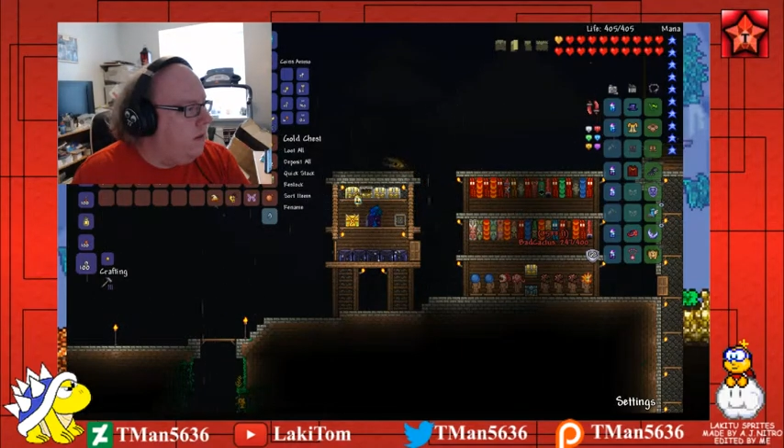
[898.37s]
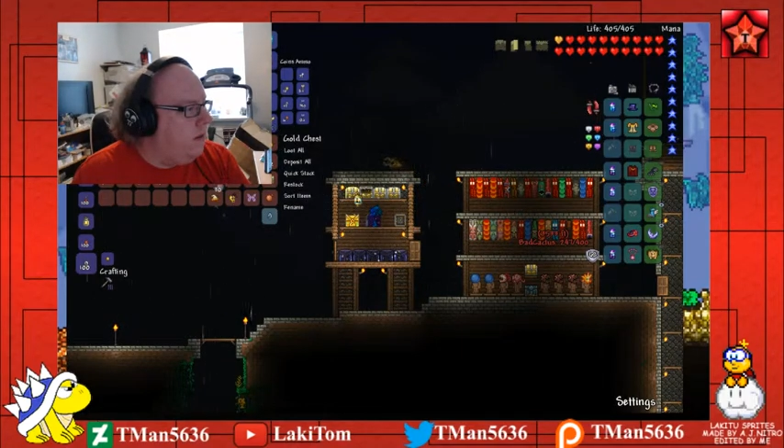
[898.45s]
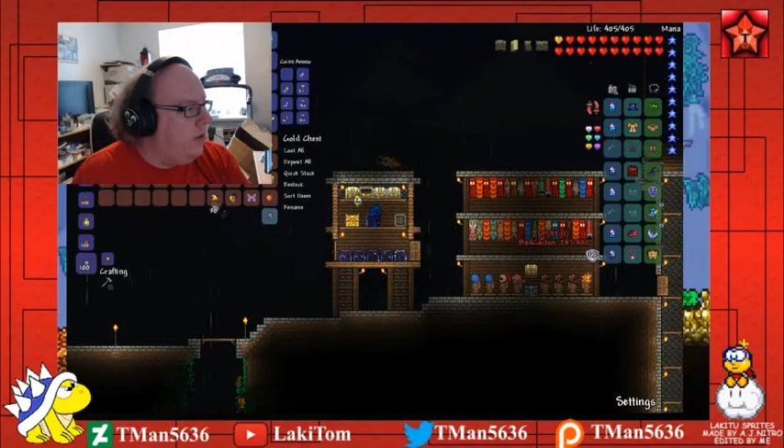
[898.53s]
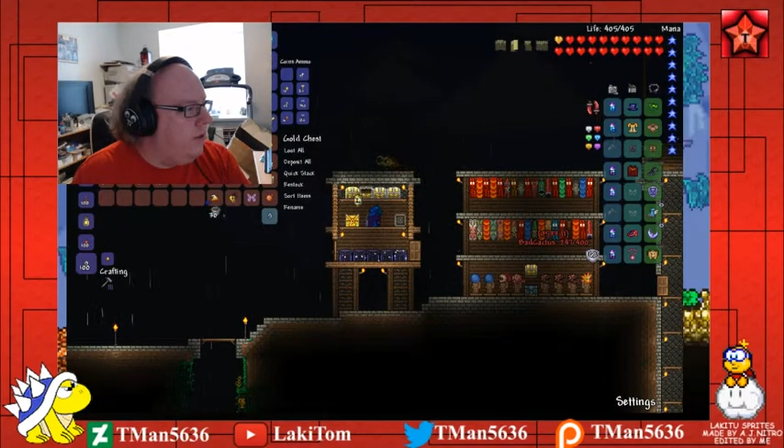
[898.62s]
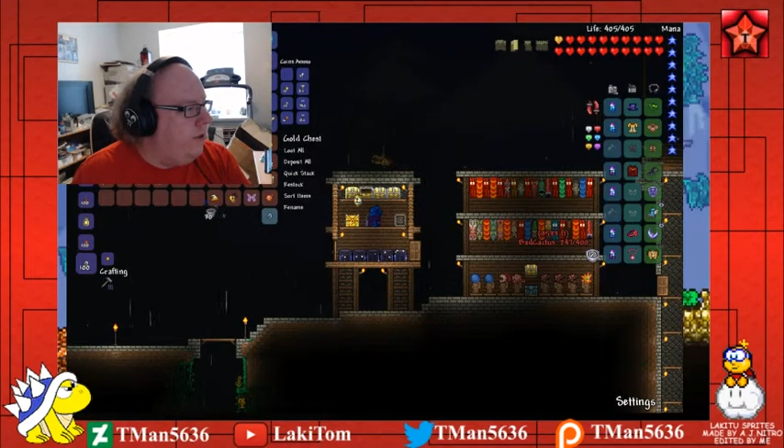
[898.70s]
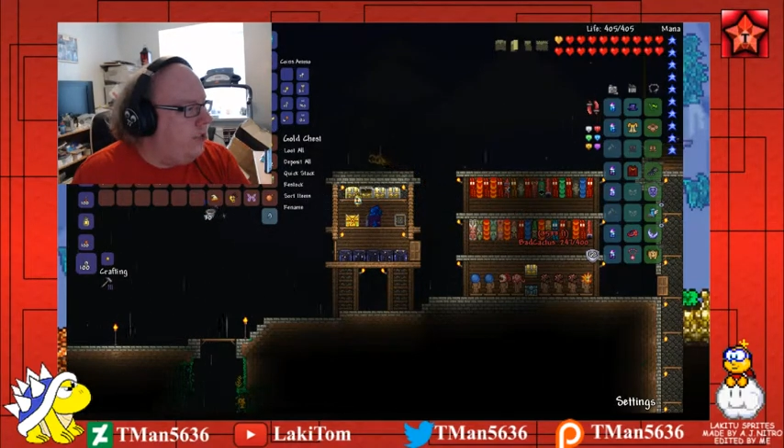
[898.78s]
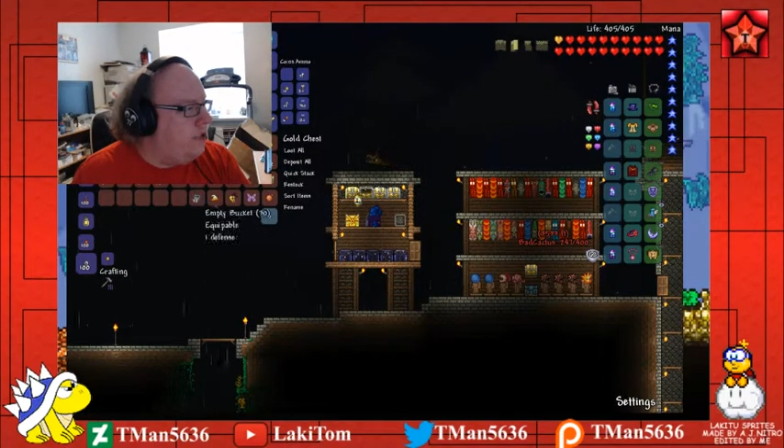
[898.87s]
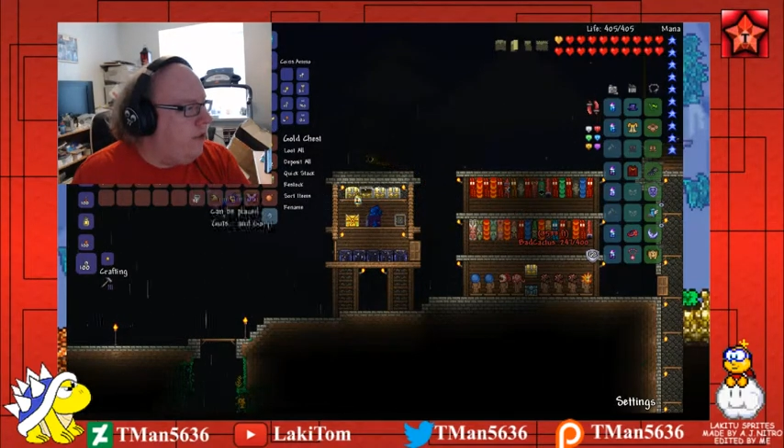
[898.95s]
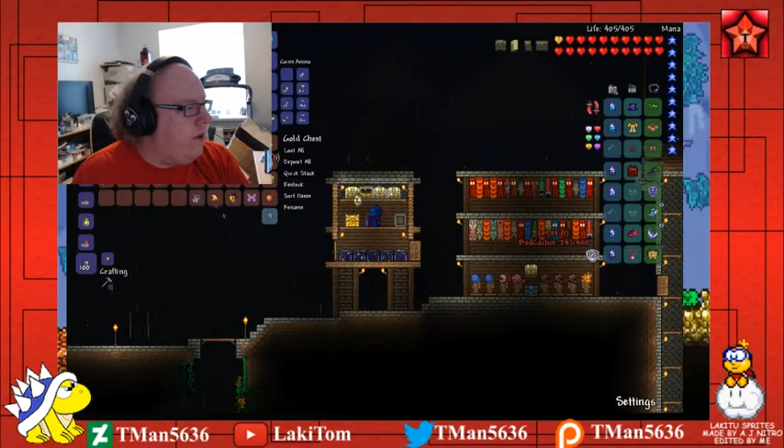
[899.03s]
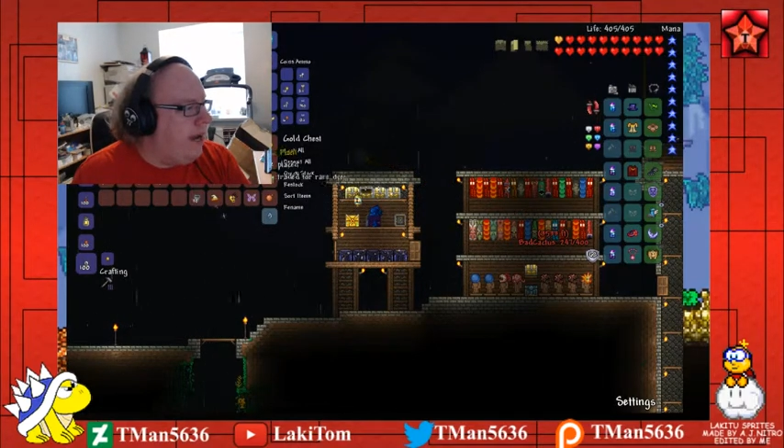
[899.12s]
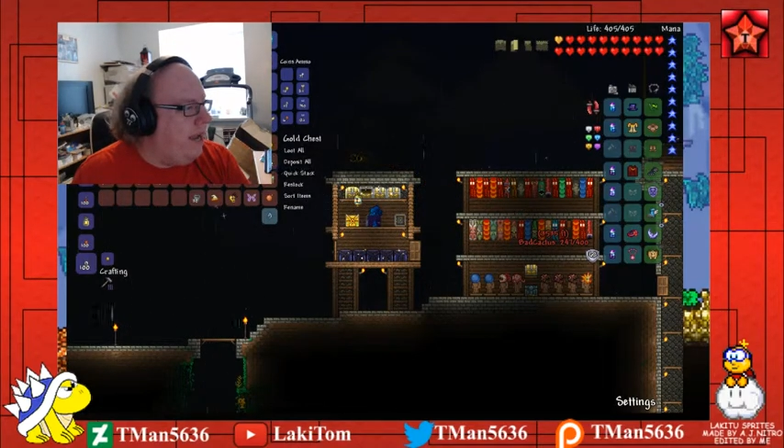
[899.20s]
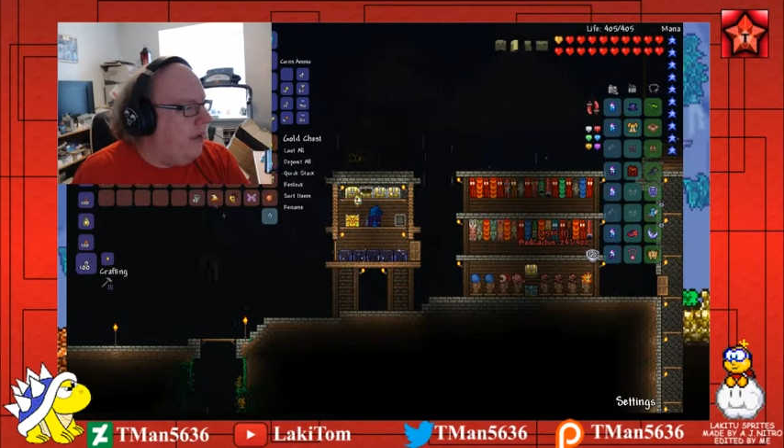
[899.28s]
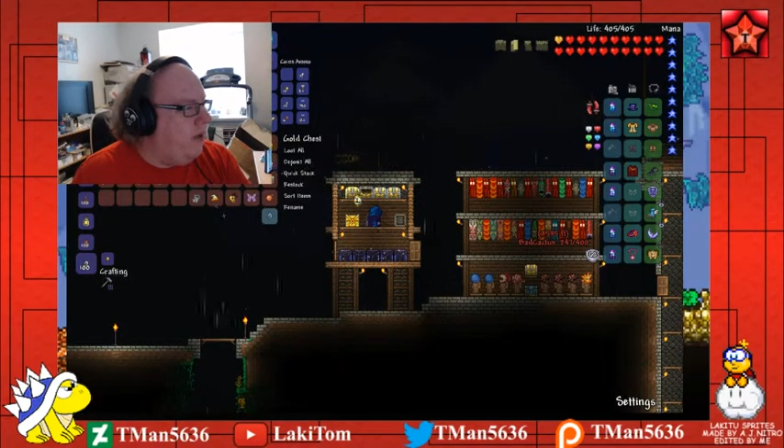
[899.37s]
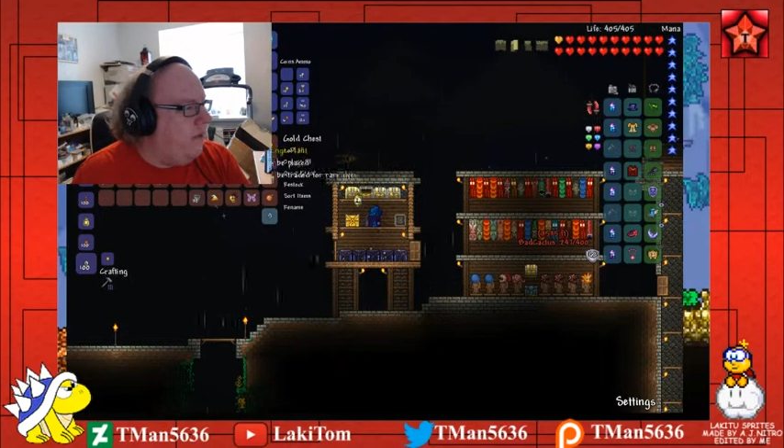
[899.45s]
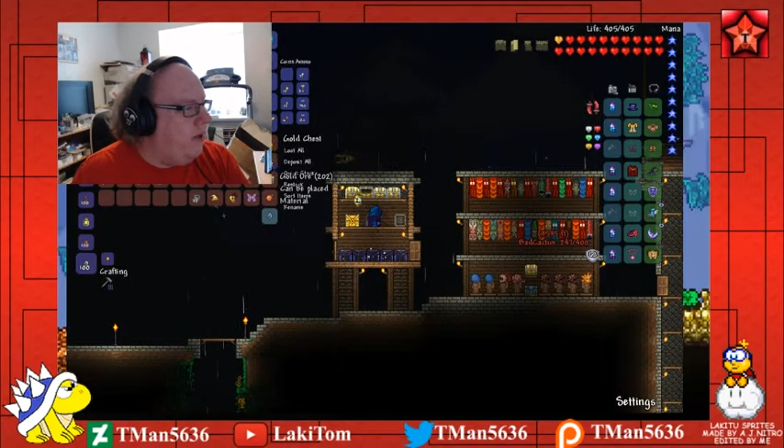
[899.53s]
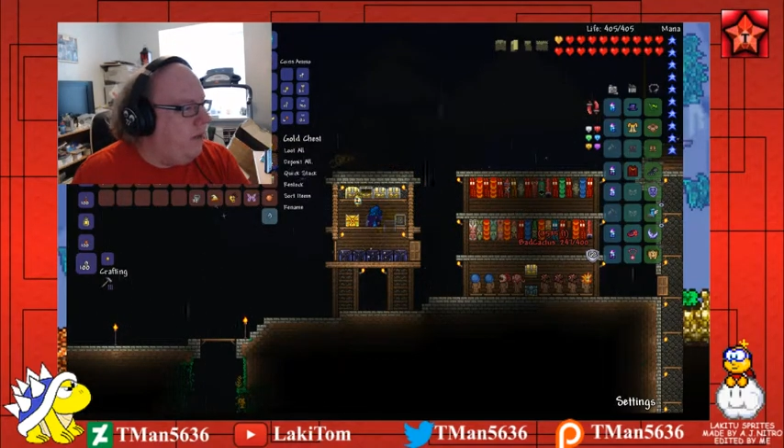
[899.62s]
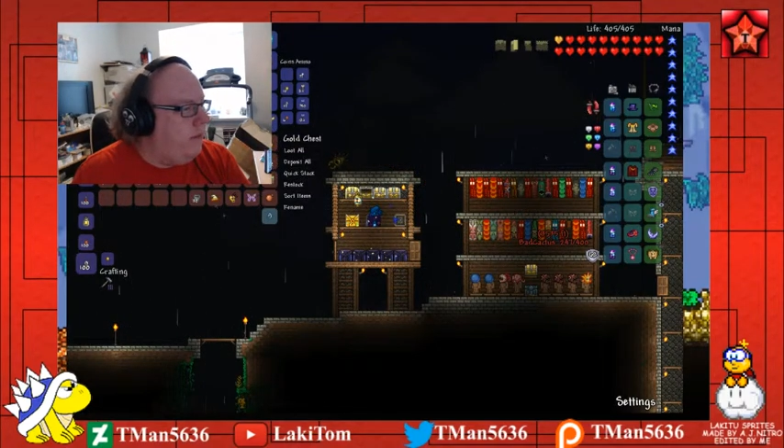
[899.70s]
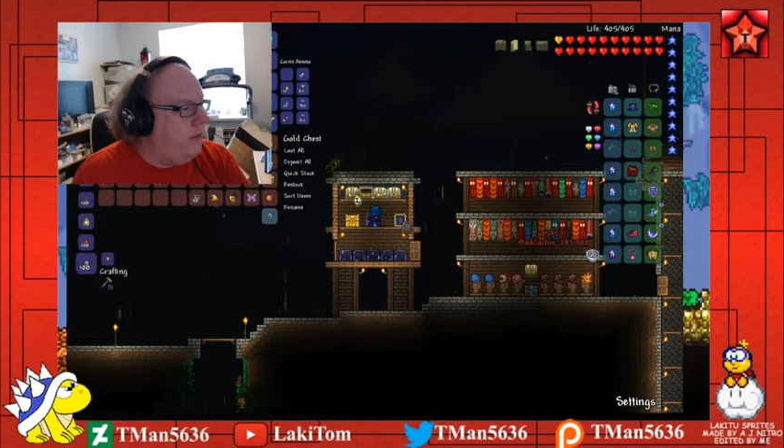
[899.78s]
Well, there is Craig,
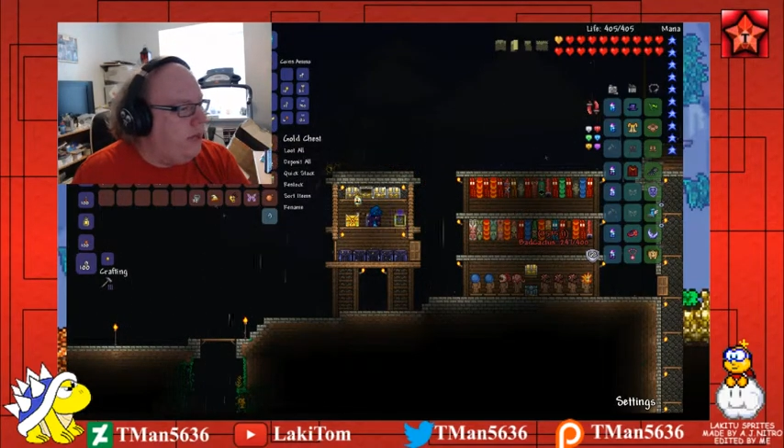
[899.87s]
but